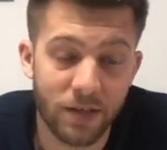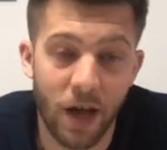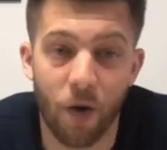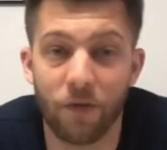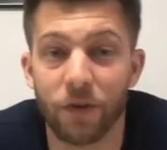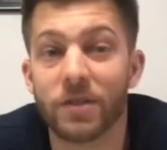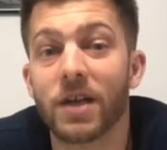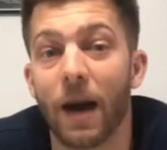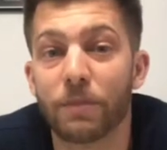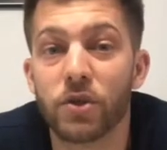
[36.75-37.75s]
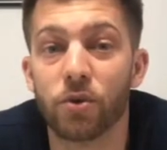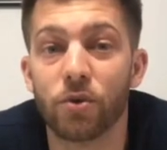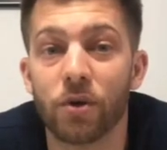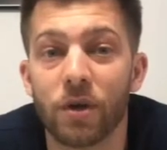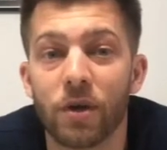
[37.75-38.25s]
However, the top
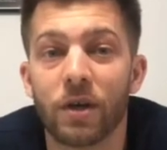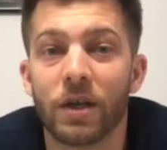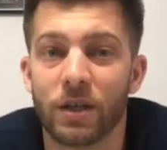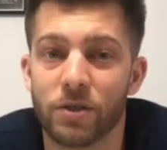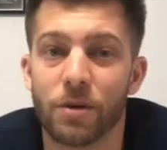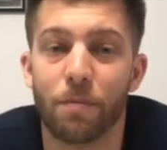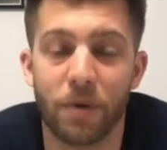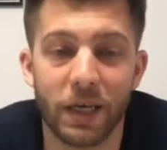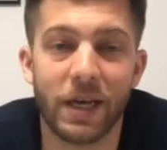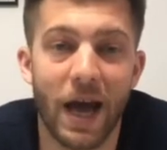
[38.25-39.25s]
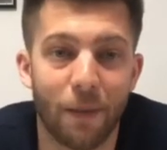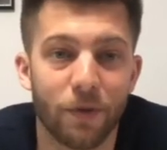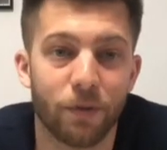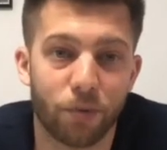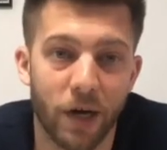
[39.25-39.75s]
2, there's a big gap in
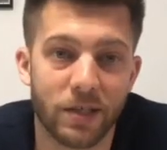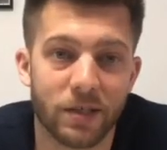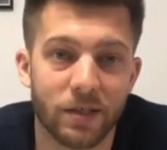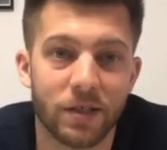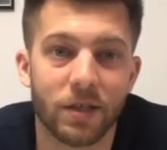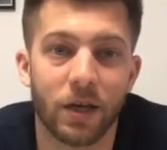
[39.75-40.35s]
the prices.